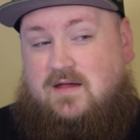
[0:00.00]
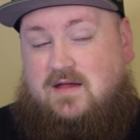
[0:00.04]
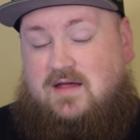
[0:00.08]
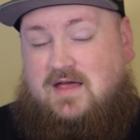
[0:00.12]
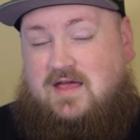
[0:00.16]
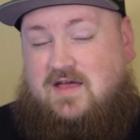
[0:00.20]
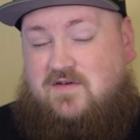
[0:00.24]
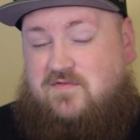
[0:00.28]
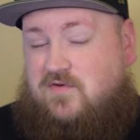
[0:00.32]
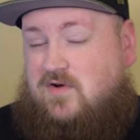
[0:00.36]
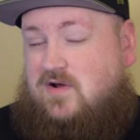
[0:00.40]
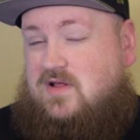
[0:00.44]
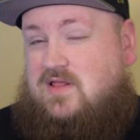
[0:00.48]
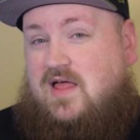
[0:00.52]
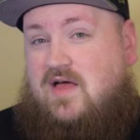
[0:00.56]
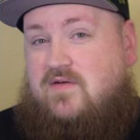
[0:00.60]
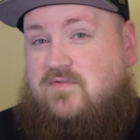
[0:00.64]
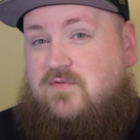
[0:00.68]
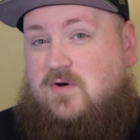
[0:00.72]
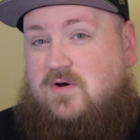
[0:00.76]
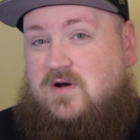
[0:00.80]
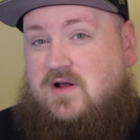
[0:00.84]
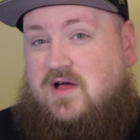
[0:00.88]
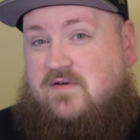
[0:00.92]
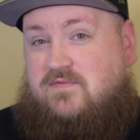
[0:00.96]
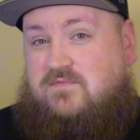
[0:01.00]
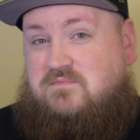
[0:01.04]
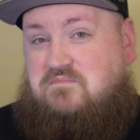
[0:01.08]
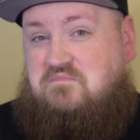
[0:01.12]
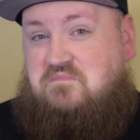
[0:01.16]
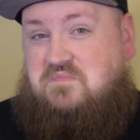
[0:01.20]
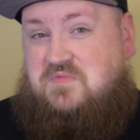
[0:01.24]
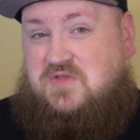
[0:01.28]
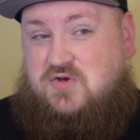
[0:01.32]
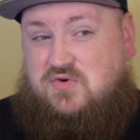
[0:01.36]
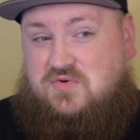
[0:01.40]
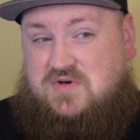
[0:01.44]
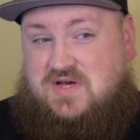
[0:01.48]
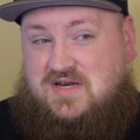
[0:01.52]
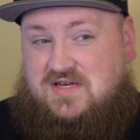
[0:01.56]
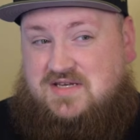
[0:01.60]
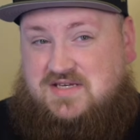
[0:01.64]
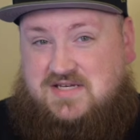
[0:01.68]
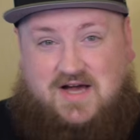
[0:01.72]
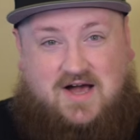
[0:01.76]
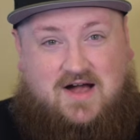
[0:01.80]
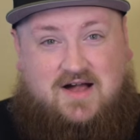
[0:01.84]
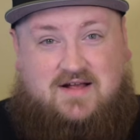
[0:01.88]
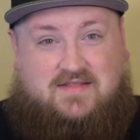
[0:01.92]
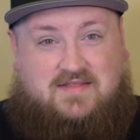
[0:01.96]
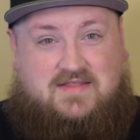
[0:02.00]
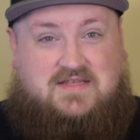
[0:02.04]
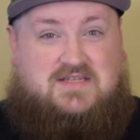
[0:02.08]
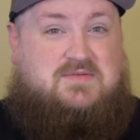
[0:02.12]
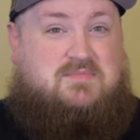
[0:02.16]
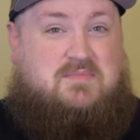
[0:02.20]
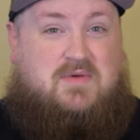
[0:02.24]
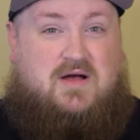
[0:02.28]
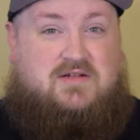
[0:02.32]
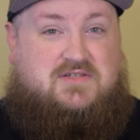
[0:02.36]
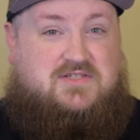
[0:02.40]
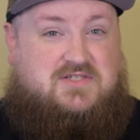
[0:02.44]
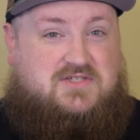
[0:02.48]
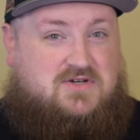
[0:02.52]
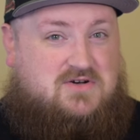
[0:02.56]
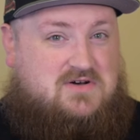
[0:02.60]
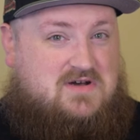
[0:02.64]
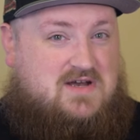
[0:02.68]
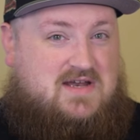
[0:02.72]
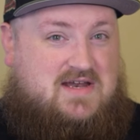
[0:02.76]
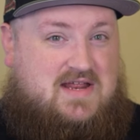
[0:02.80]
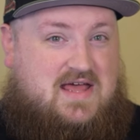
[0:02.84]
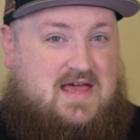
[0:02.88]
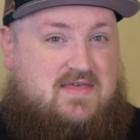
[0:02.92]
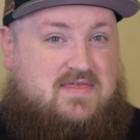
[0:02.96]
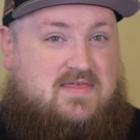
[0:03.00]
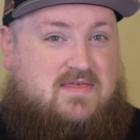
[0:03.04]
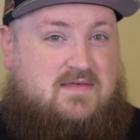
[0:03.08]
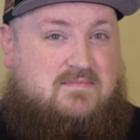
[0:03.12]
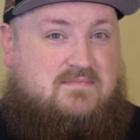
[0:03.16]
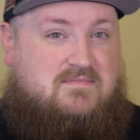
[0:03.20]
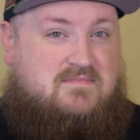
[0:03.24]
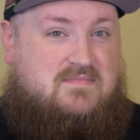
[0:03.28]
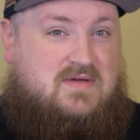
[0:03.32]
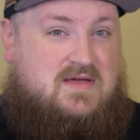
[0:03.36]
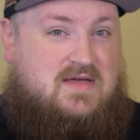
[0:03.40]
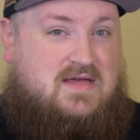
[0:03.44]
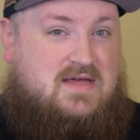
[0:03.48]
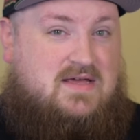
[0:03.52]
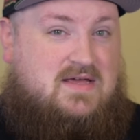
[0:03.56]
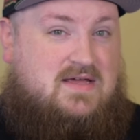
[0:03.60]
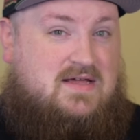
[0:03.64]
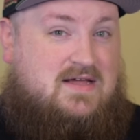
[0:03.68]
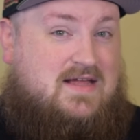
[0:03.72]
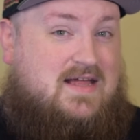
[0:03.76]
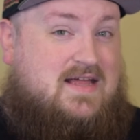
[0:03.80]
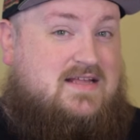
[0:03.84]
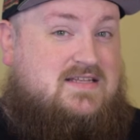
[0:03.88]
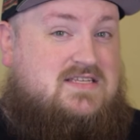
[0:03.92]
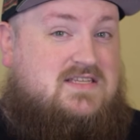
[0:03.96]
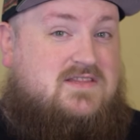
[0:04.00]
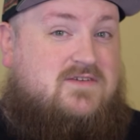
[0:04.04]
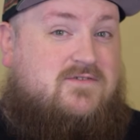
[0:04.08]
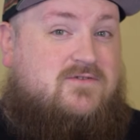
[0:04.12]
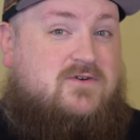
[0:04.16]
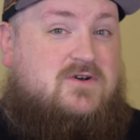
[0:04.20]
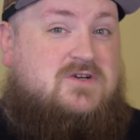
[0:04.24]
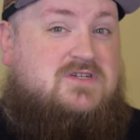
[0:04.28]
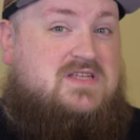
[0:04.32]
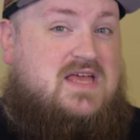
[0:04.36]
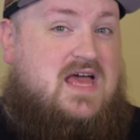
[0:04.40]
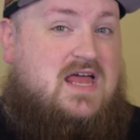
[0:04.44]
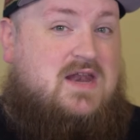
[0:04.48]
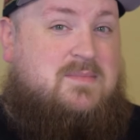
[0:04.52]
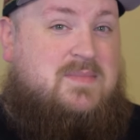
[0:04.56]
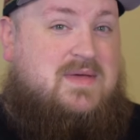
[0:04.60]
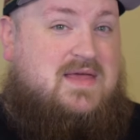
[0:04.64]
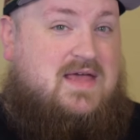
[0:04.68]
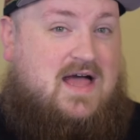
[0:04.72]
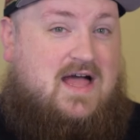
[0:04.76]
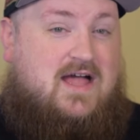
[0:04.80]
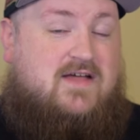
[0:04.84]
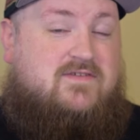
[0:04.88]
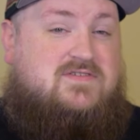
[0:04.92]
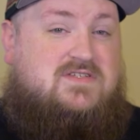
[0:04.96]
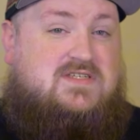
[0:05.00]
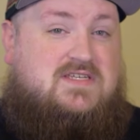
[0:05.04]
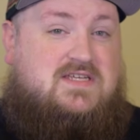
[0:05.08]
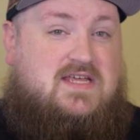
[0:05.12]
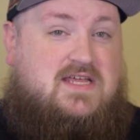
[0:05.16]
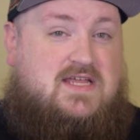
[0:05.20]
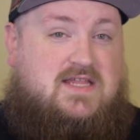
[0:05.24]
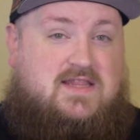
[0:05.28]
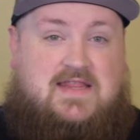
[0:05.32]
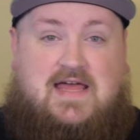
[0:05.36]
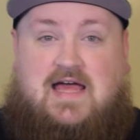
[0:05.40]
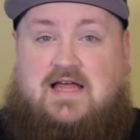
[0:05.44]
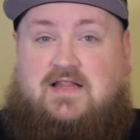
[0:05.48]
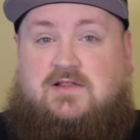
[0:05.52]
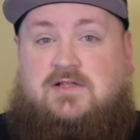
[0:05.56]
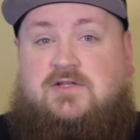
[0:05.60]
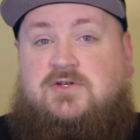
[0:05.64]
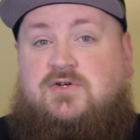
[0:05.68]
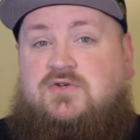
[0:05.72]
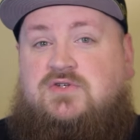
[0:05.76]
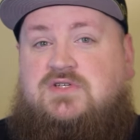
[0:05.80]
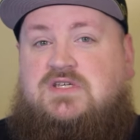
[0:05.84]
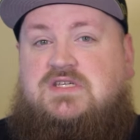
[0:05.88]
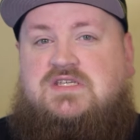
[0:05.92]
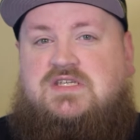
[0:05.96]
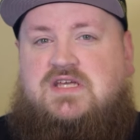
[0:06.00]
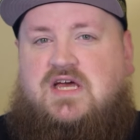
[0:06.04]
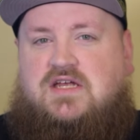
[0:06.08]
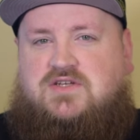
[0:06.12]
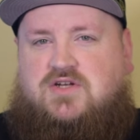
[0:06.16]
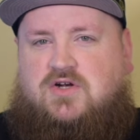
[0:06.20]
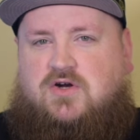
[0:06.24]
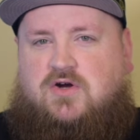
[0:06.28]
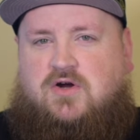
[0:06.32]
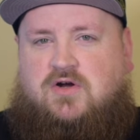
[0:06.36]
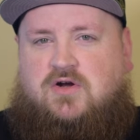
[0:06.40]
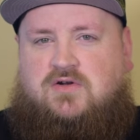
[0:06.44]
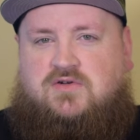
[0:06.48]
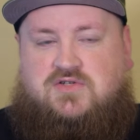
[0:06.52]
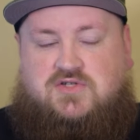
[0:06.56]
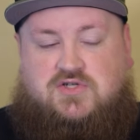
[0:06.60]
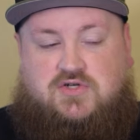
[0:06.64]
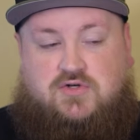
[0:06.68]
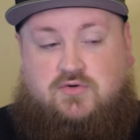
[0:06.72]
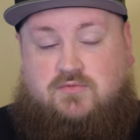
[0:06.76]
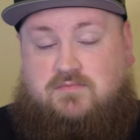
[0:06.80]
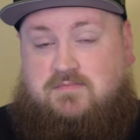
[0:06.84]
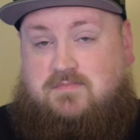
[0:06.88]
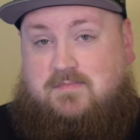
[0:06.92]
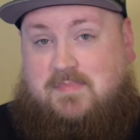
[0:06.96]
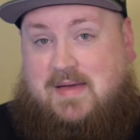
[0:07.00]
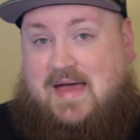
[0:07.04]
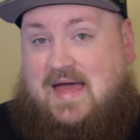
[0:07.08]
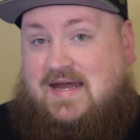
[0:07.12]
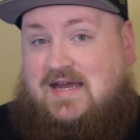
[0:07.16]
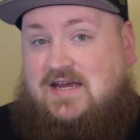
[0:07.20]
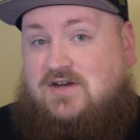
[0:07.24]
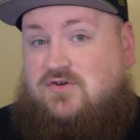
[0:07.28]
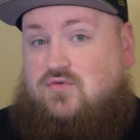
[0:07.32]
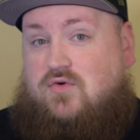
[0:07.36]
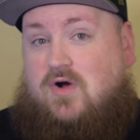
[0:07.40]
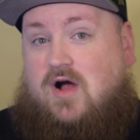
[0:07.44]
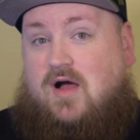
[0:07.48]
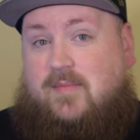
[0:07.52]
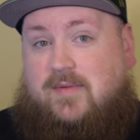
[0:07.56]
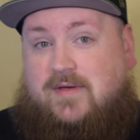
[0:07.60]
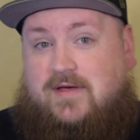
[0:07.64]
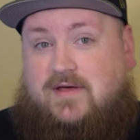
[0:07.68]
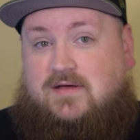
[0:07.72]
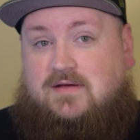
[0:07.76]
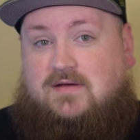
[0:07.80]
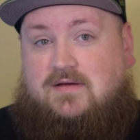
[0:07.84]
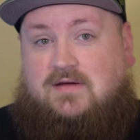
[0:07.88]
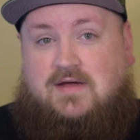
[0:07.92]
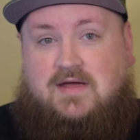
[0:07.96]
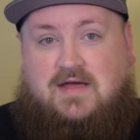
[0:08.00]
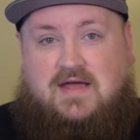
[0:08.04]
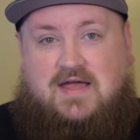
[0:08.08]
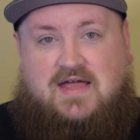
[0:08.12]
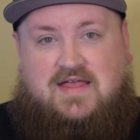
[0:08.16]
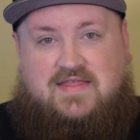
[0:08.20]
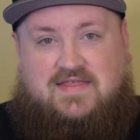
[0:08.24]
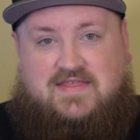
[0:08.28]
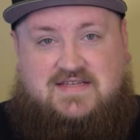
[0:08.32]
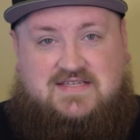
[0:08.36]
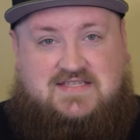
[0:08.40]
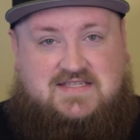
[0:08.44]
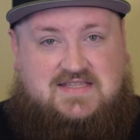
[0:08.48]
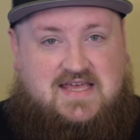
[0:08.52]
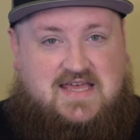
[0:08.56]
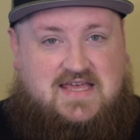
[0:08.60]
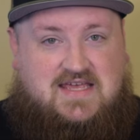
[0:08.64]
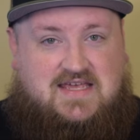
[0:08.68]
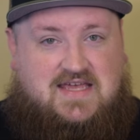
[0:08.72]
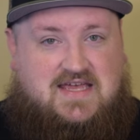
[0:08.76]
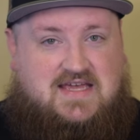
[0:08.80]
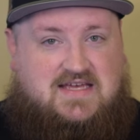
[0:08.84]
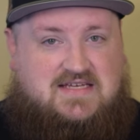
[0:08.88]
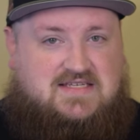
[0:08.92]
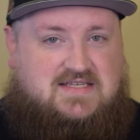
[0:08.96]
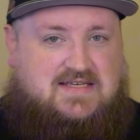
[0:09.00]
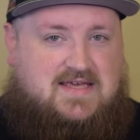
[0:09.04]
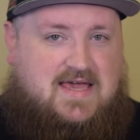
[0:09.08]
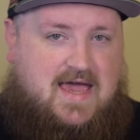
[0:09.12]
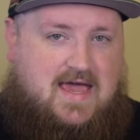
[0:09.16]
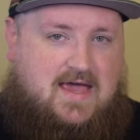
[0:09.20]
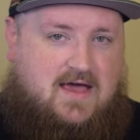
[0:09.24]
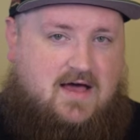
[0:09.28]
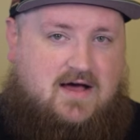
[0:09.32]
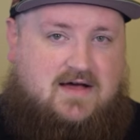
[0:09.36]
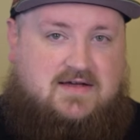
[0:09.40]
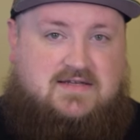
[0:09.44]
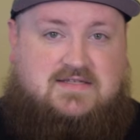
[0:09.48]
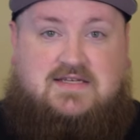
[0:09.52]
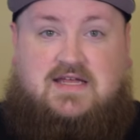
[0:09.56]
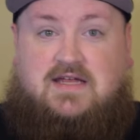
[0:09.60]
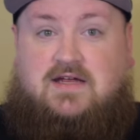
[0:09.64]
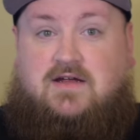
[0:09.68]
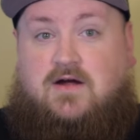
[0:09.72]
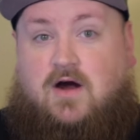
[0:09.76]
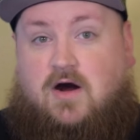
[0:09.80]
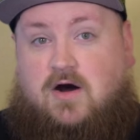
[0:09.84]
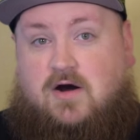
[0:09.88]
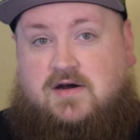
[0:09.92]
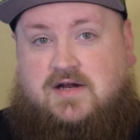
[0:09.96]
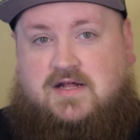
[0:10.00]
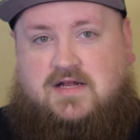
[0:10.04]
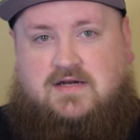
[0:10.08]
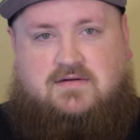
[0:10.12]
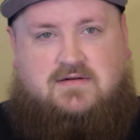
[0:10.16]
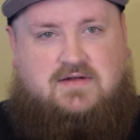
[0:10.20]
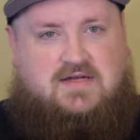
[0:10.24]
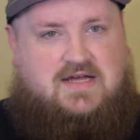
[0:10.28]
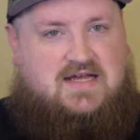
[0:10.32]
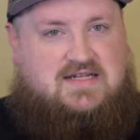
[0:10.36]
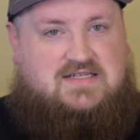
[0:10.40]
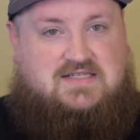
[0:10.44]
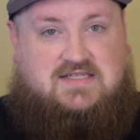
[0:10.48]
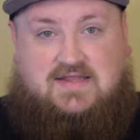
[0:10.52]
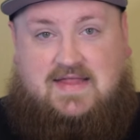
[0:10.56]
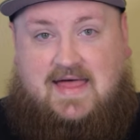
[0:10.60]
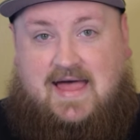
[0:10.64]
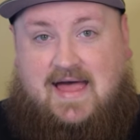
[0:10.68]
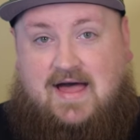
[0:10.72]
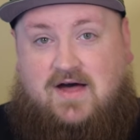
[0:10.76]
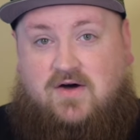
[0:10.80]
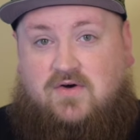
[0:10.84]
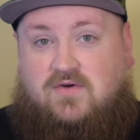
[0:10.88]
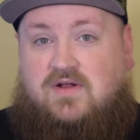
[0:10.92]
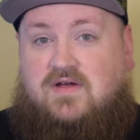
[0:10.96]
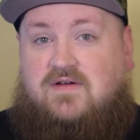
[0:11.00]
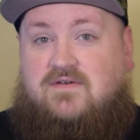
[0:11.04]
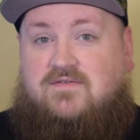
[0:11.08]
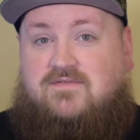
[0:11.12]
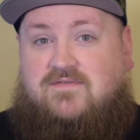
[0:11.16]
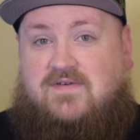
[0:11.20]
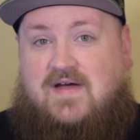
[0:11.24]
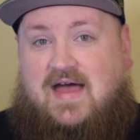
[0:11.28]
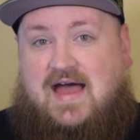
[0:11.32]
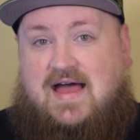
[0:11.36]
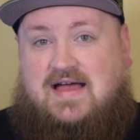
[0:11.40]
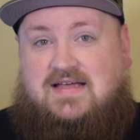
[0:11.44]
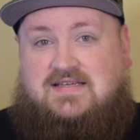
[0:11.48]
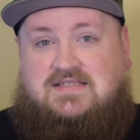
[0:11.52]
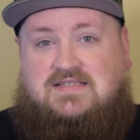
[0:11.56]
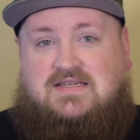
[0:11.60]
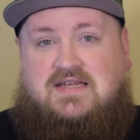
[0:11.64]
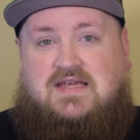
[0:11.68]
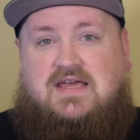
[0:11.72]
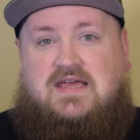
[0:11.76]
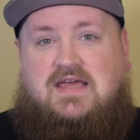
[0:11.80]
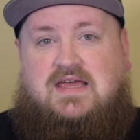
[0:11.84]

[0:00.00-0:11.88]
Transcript: if you're clever enough, you can talk this monster to death. It's the first enemy I've seen that loses a turn to petty drama. This thing is chaos incarnate. It's loud, fast,